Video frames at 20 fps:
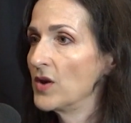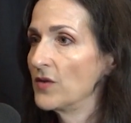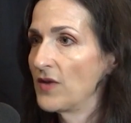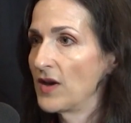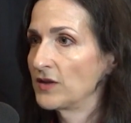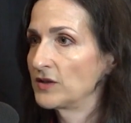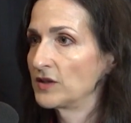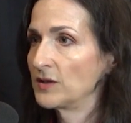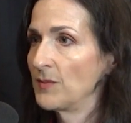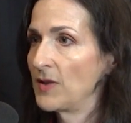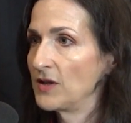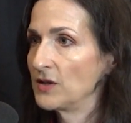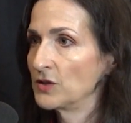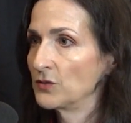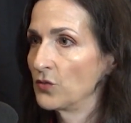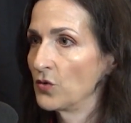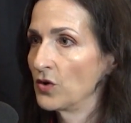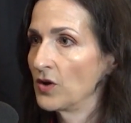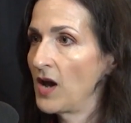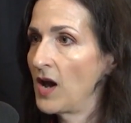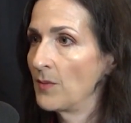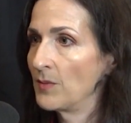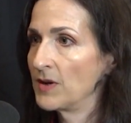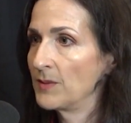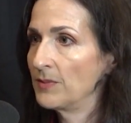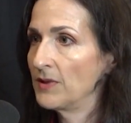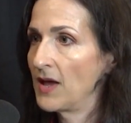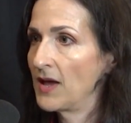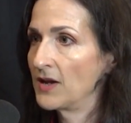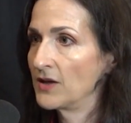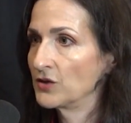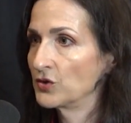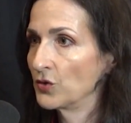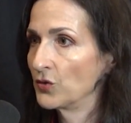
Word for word: have estimates for how many planets